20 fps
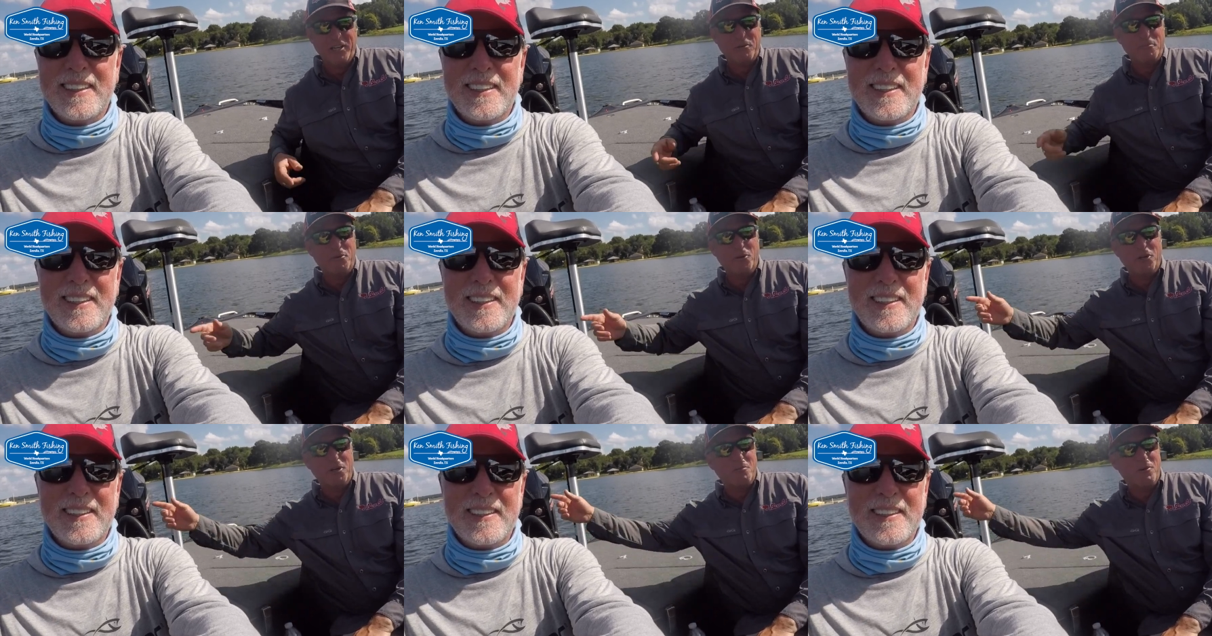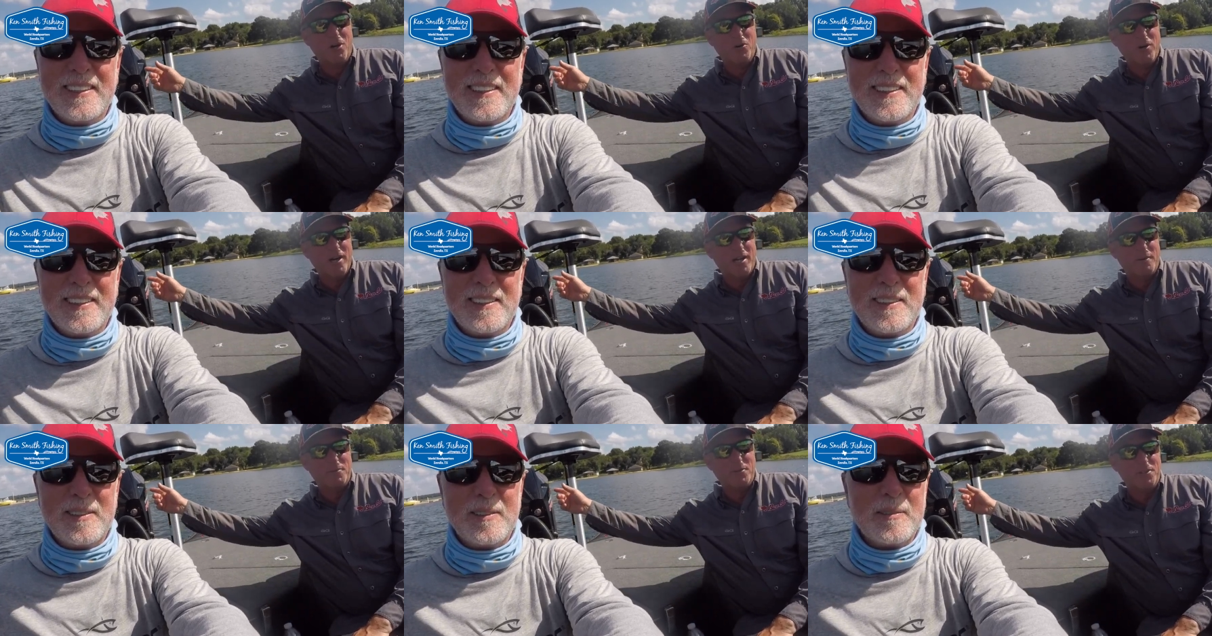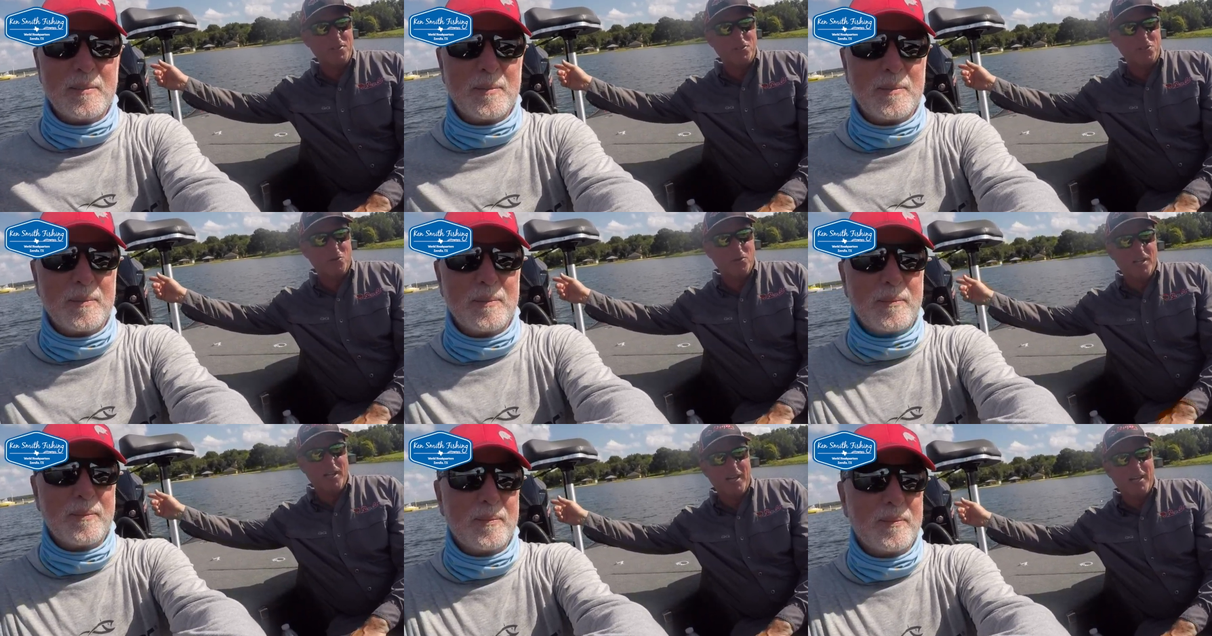Speaker 1: you can pull your boat right up to the
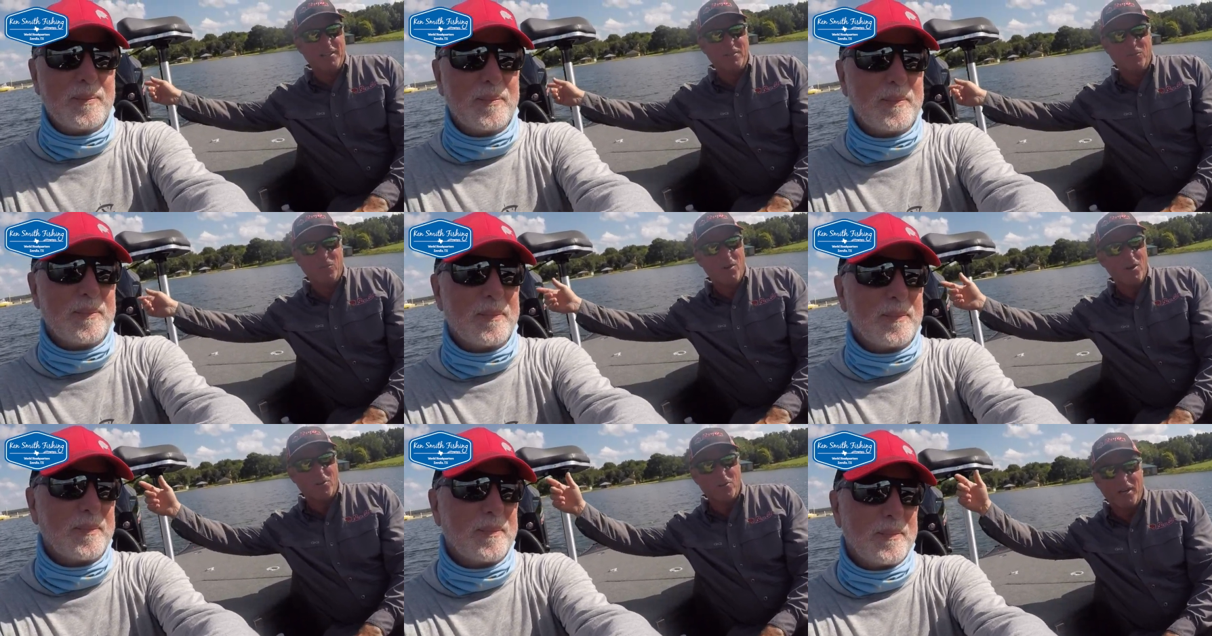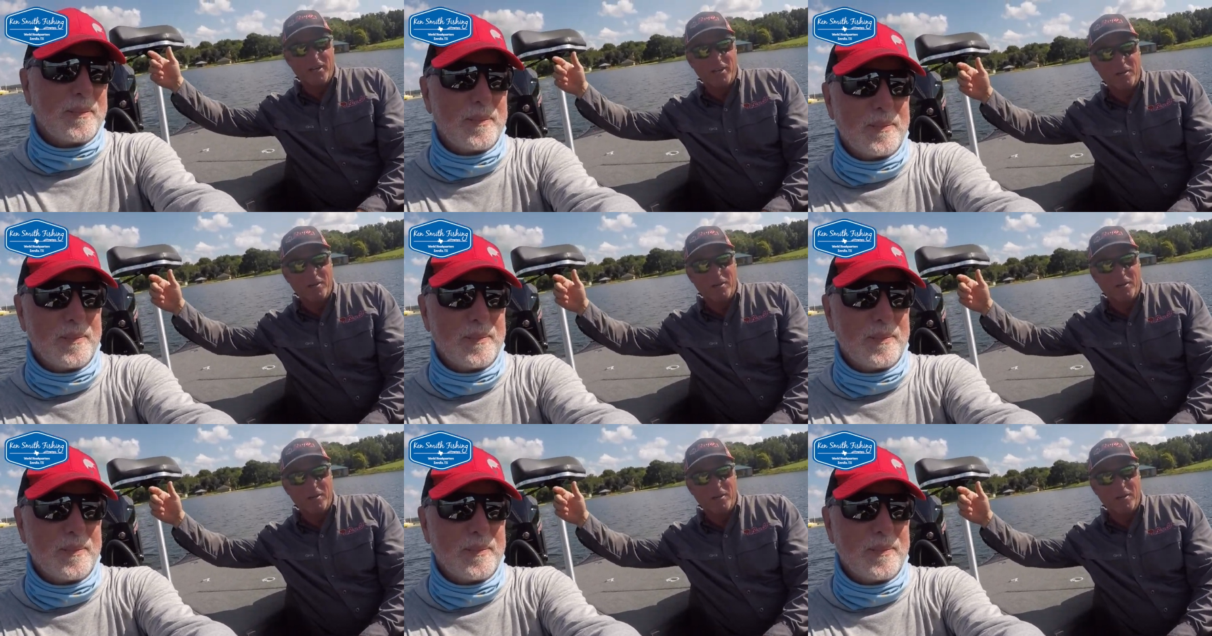shoreline, walk right